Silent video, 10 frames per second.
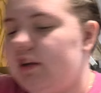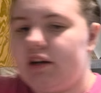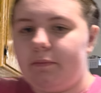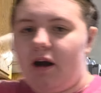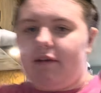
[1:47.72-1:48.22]
you need
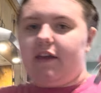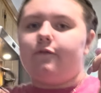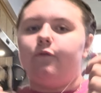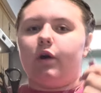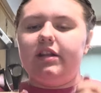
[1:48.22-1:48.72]
about a
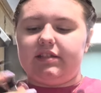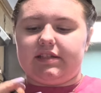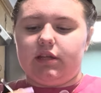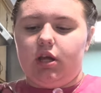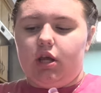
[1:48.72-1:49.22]

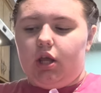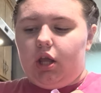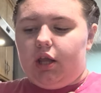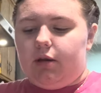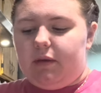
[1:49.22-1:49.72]
foot,
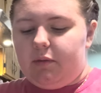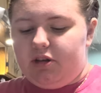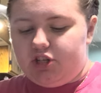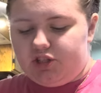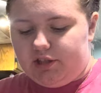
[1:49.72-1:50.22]
and
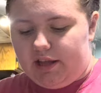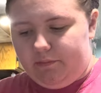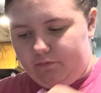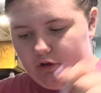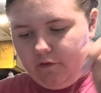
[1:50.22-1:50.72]
maybe just
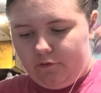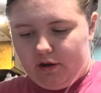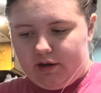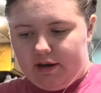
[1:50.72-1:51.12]
like a foot,